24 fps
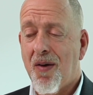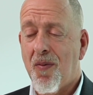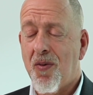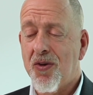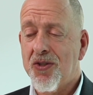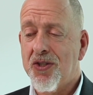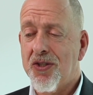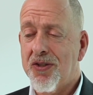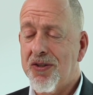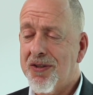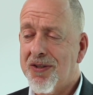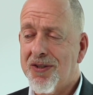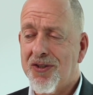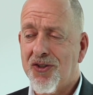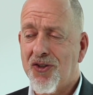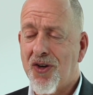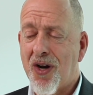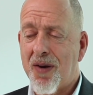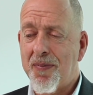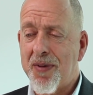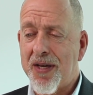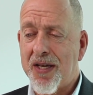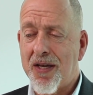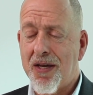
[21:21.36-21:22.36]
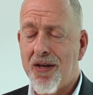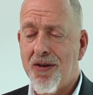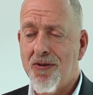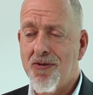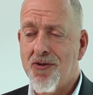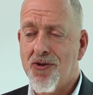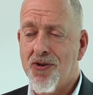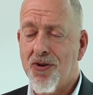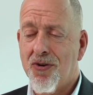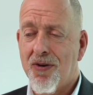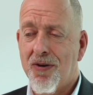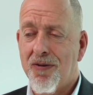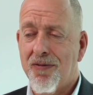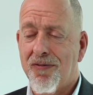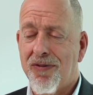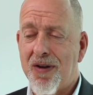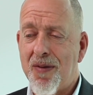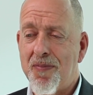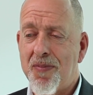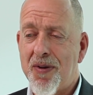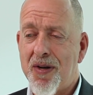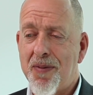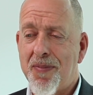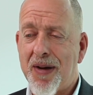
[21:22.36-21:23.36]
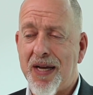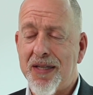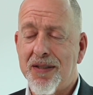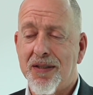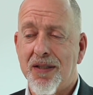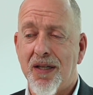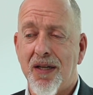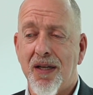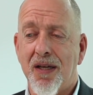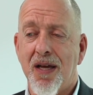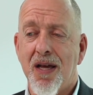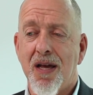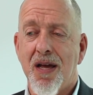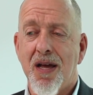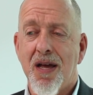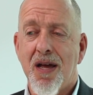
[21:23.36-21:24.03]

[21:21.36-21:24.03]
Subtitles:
I wasn't trying to be cute or flippant about something.